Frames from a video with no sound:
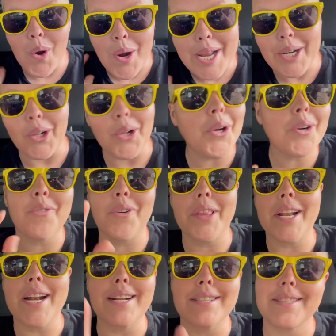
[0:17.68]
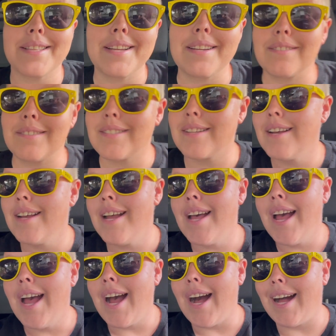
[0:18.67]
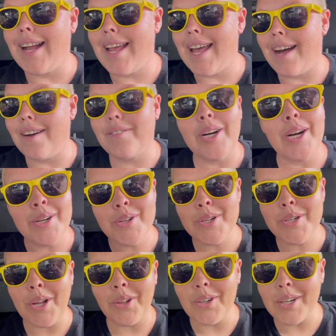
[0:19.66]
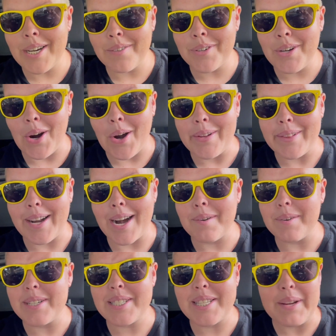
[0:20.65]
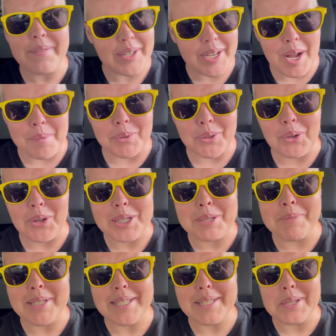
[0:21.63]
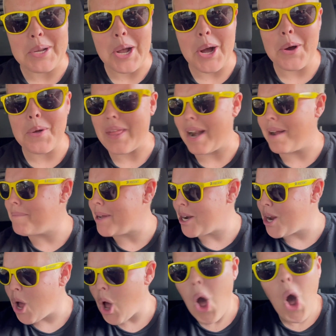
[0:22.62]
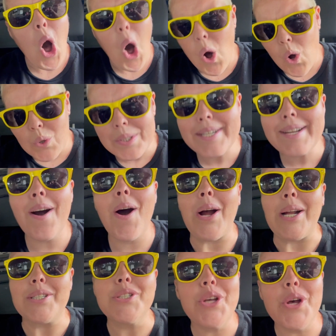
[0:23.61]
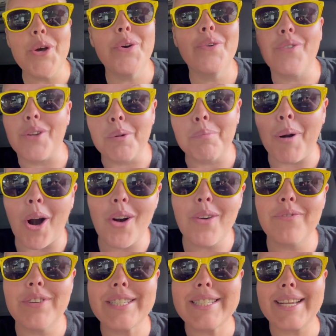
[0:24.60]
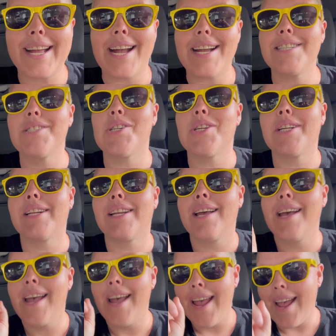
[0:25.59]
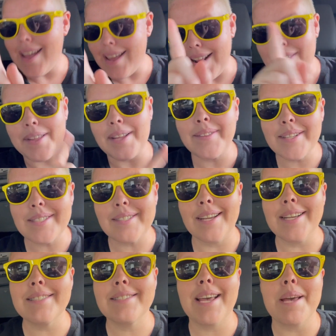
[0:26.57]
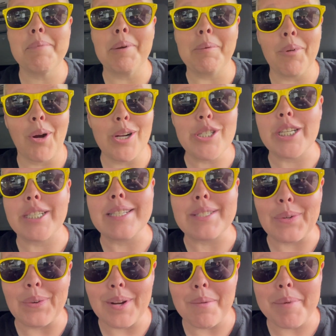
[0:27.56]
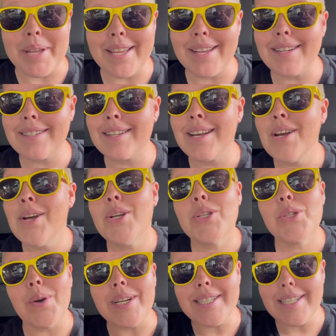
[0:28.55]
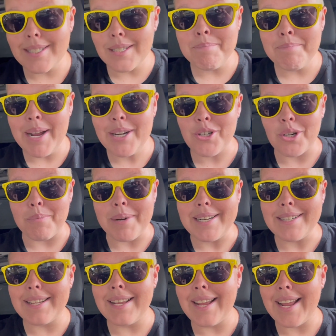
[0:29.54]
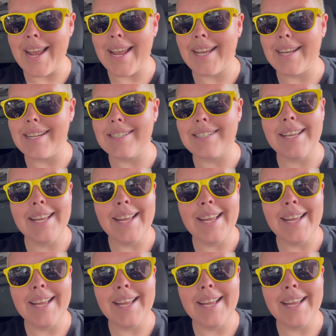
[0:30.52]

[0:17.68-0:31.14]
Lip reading: and look for the next things. I have a $100 gift card that I received a couple Christmases ago that I've been holding on to for the perfect occasion, and I think this landscaping project is going to be it. So I did some measurement and